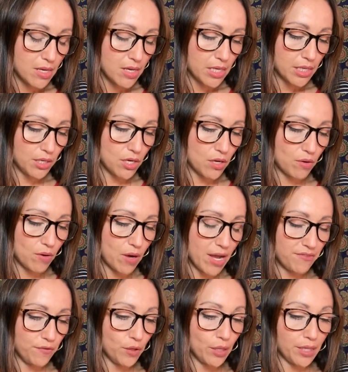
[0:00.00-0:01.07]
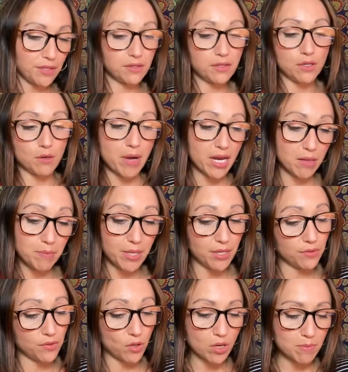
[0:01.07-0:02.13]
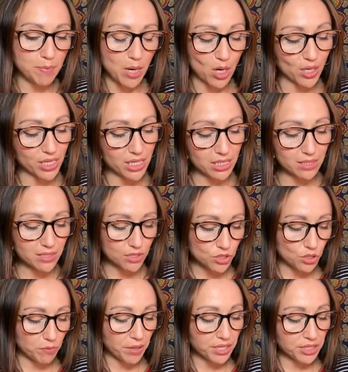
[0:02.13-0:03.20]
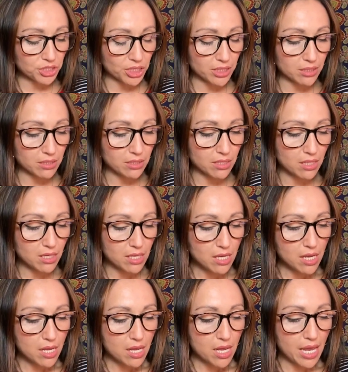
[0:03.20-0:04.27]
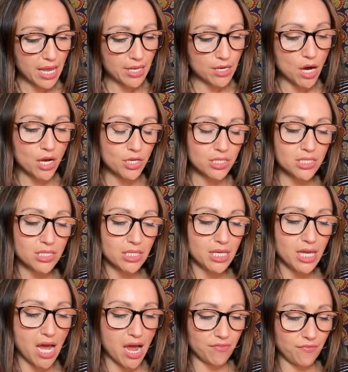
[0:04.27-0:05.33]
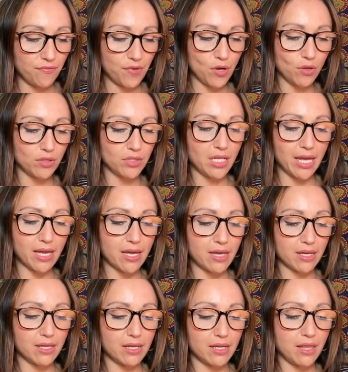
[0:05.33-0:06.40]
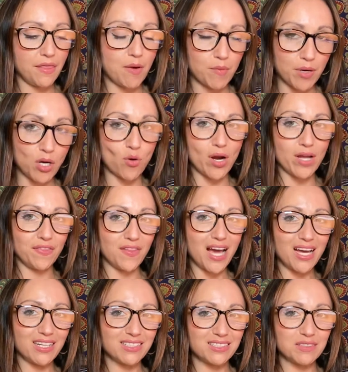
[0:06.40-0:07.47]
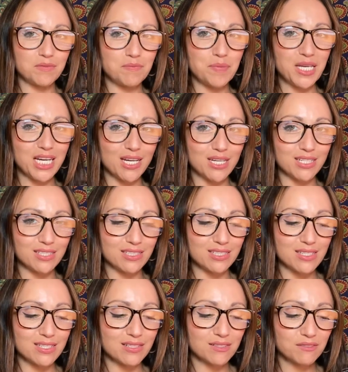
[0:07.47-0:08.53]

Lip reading: You know, I feel like there might have been a third party situation, and honestly, I feel like they regret that, because